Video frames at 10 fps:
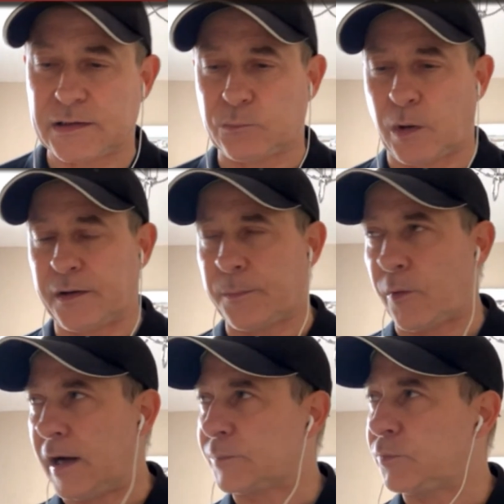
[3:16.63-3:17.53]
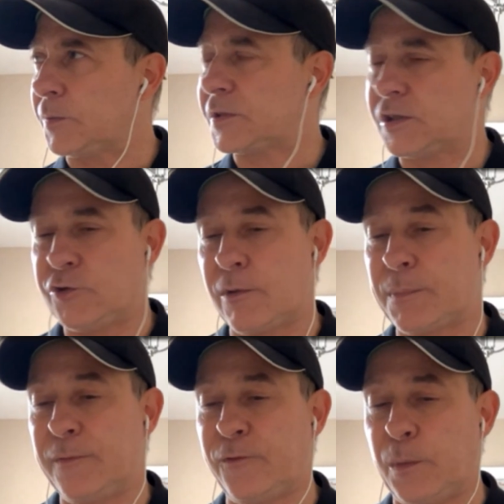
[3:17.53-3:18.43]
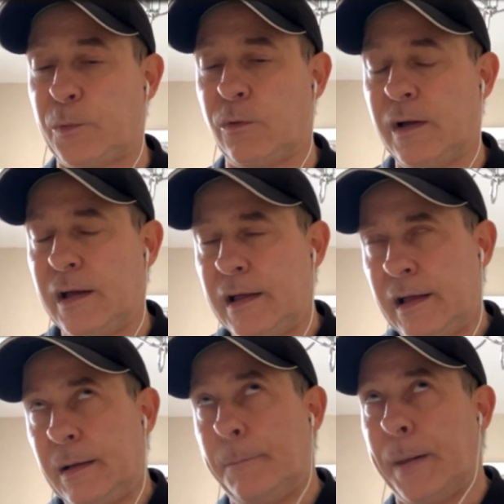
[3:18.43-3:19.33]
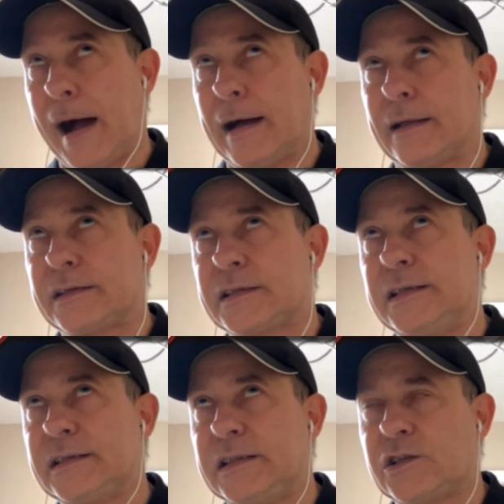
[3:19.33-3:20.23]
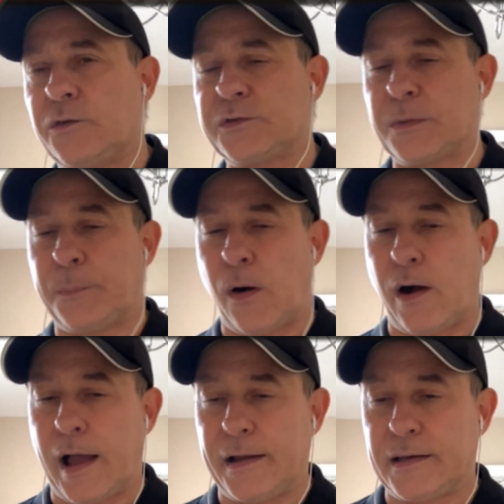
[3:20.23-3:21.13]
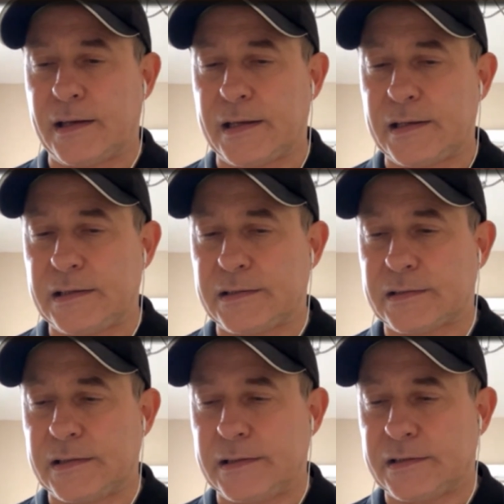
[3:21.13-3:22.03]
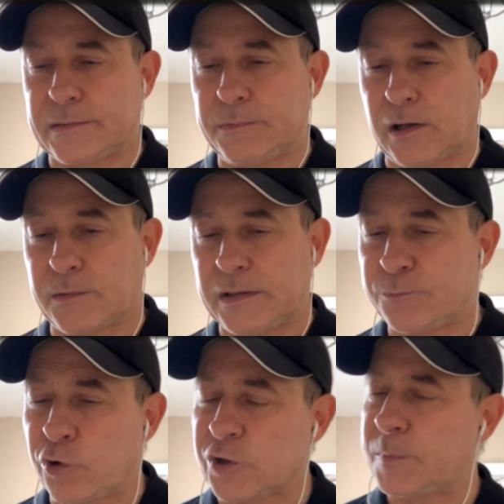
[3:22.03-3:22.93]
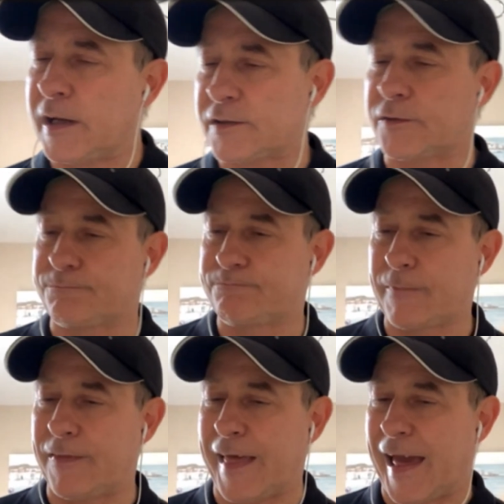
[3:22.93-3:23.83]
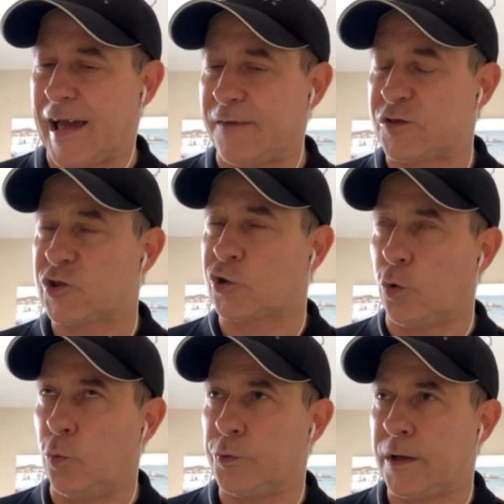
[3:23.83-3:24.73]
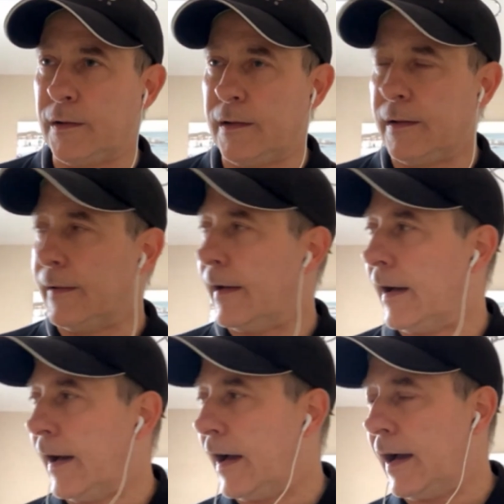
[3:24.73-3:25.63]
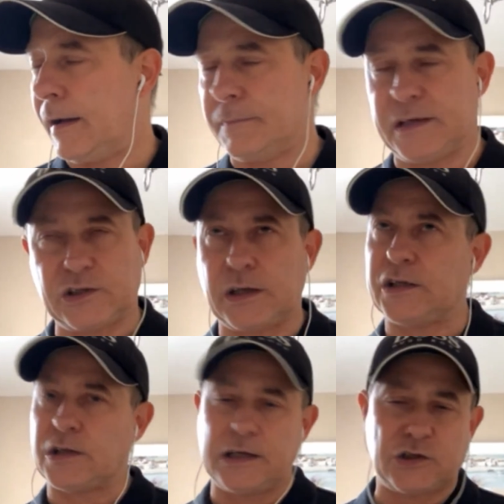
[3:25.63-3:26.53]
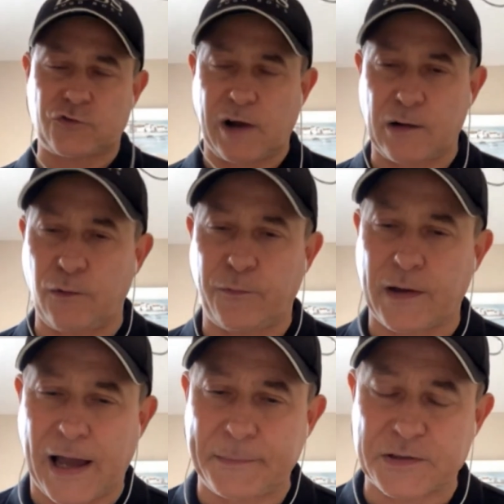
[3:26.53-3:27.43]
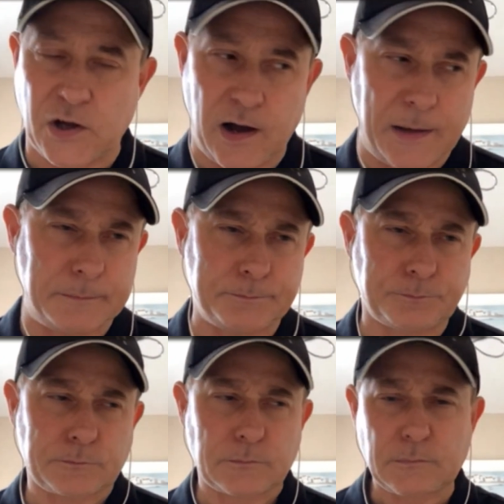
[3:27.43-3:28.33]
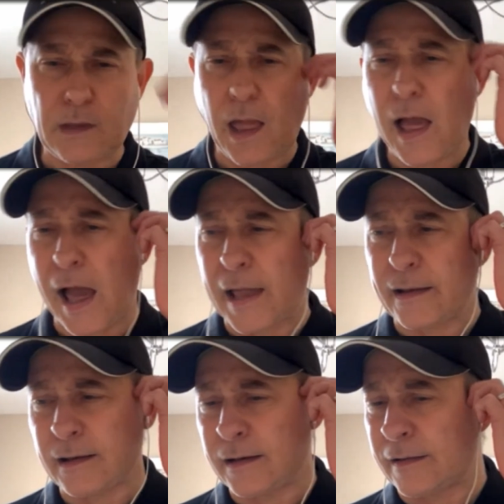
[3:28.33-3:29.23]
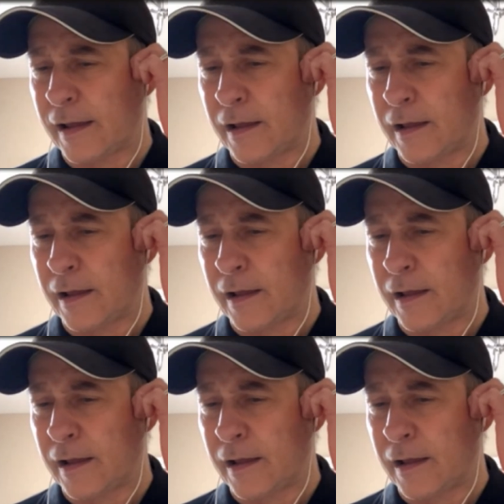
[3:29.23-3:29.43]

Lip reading: one of the brightest prospects in European football. But since he's gone to Bayern, he's like his prospects there have stalled. He's struggled for game time, and